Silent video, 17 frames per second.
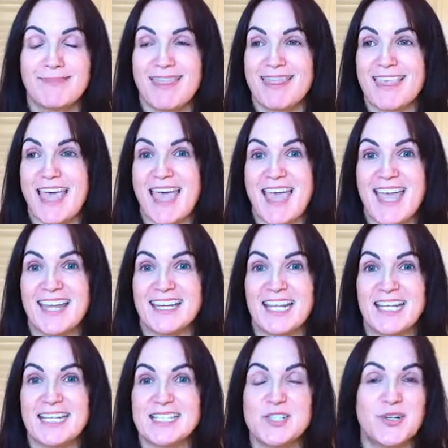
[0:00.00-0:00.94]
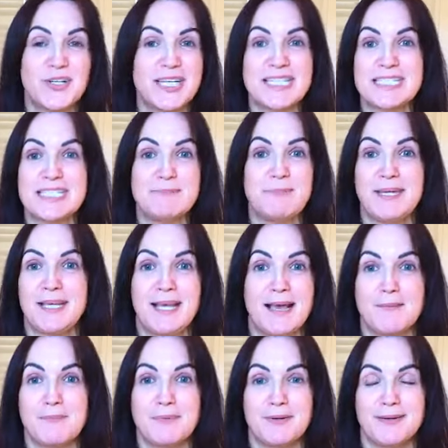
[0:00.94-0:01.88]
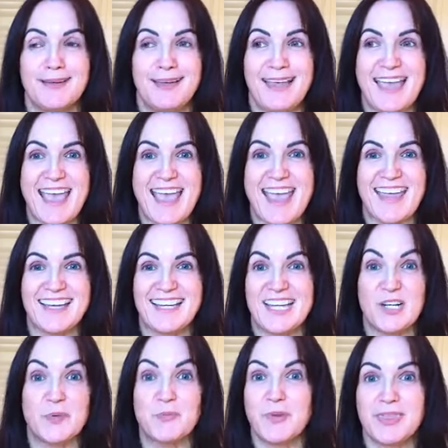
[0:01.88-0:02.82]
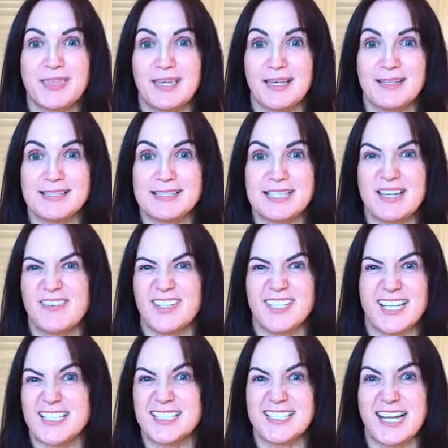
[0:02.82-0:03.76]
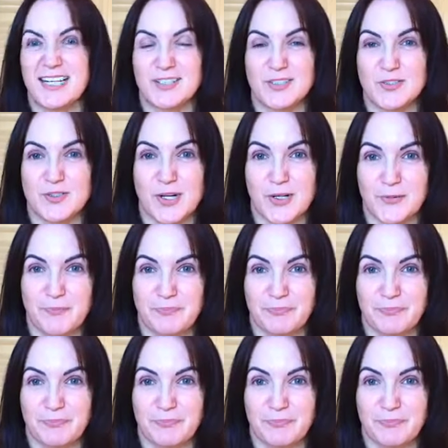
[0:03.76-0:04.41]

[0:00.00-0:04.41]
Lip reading: That it's not easy to pick up and get on with things if it does get out of control.